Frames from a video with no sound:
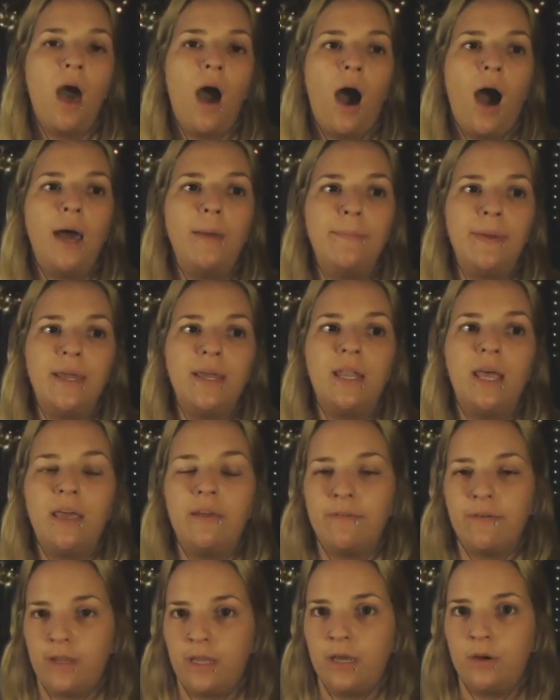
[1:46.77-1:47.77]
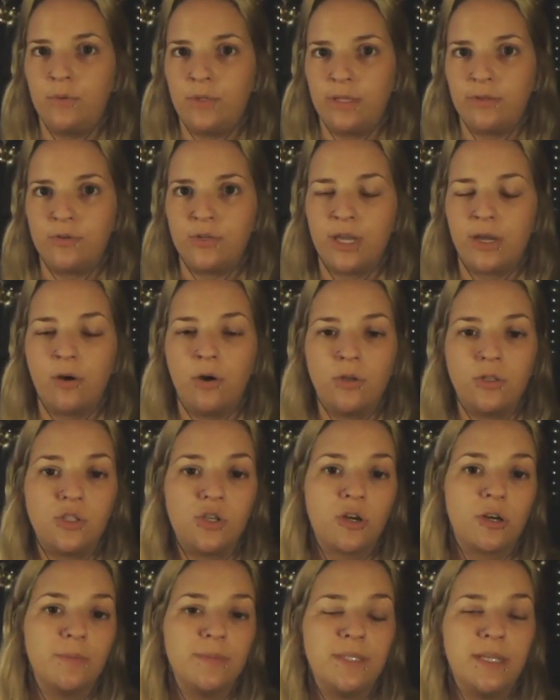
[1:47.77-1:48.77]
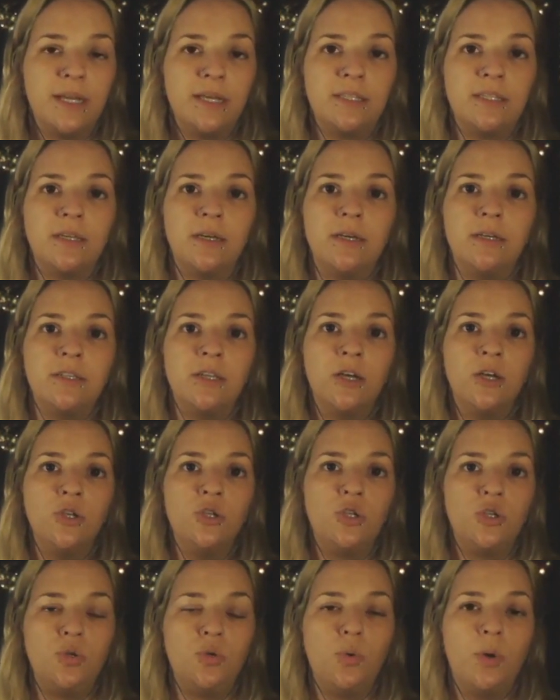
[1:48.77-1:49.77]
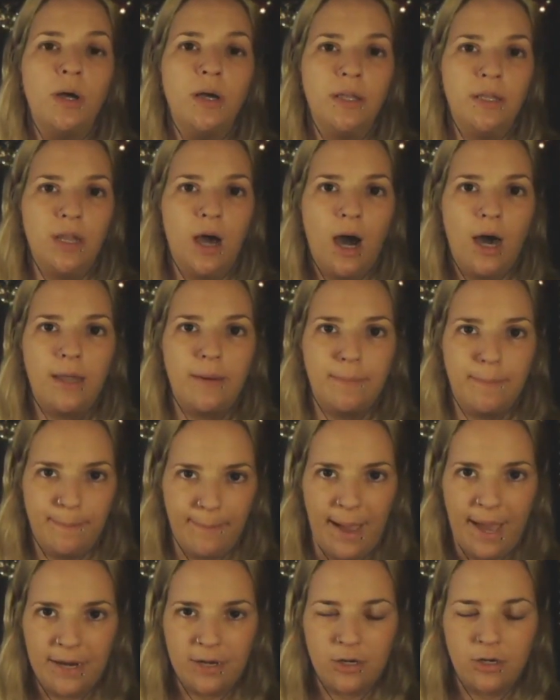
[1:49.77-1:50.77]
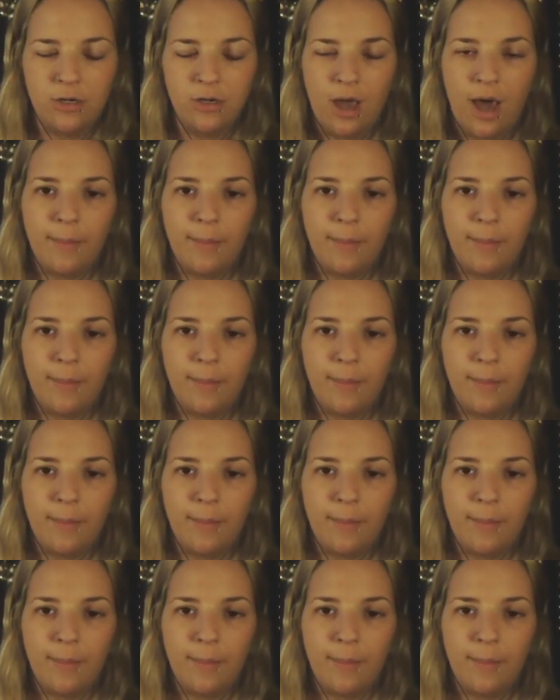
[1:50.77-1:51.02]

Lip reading: I made a video the other day called Circumstances Do Not Matter.